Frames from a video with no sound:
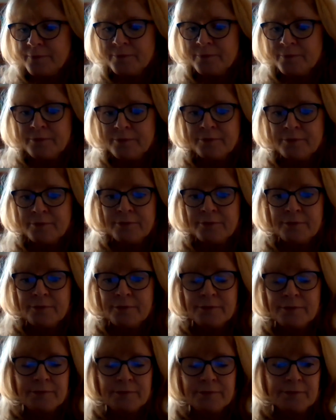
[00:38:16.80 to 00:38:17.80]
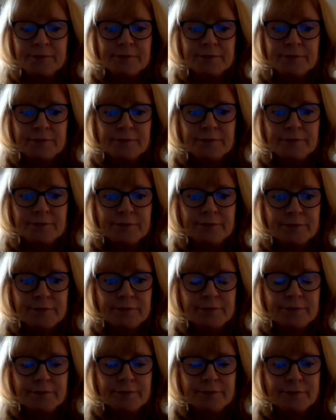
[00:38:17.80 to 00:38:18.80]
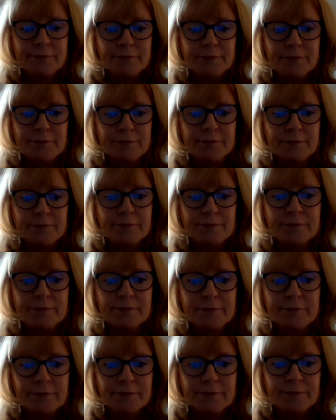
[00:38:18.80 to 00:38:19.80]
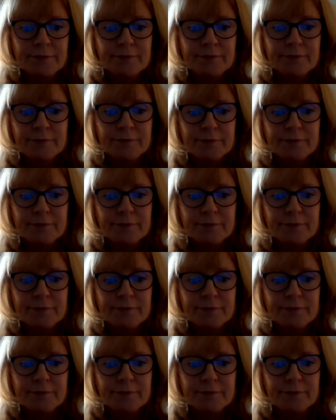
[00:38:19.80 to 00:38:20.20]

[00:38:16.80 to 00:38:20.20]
(not speaking)